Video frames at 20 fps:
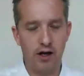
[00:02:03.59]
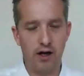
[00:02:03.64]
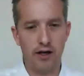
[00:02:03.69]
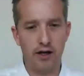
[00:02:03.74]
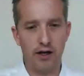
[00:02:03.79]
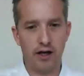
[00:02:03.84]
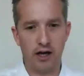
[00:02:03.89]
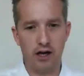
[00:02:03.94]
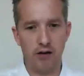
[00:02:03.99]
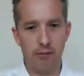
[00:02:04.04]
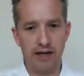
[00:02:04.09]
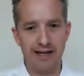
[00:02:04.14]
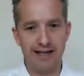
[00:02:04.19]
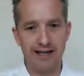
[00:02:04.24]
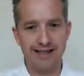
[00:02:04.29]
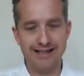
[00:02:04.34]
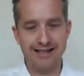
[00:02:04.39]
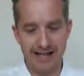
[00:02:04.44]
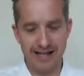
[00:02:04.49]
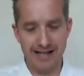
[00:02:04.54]
going to
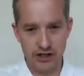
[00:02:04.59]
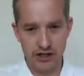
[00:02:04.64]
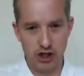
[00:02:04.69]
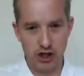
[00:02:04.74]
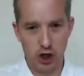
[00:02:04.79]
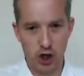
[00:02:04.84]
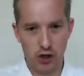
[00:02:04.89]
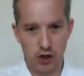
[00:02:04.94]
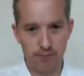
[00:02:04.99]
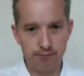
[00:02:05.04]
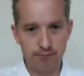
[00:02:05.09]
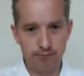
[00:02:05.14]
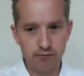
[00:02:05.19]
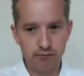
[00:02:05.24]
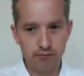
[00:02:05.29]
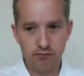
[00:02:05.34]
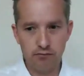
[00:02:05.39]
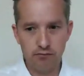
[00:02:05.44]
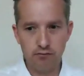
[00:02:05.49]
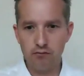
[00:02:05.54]
be teaching on,
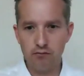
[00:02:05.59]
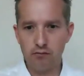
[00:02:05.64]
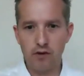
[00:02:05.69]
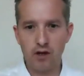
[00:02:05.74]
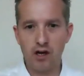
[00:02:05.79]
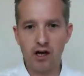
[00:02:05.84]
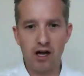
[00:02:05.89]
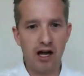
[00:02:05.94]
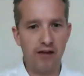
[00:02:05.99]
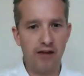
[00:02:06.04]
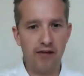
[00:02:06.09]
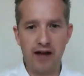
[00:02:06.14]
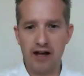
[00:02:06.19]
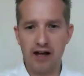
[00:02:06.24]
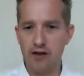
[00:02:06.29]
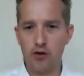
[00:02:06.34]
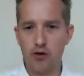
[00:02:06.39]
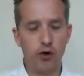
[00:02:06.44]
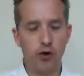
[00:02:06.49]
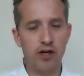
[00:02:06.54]
and
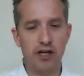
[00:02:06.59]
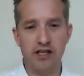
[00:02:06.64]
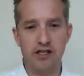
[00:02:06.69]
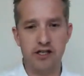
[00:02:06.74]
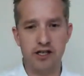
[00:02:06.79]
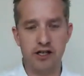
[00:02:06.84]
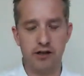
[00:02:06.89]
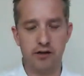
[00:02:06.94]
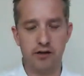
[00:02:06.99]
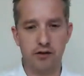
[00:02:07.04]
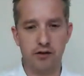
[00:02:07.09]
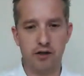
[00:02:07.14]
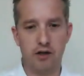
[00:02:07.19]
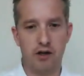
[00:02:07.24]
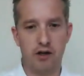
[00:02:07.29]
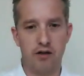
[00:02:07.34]
that's all you need to do.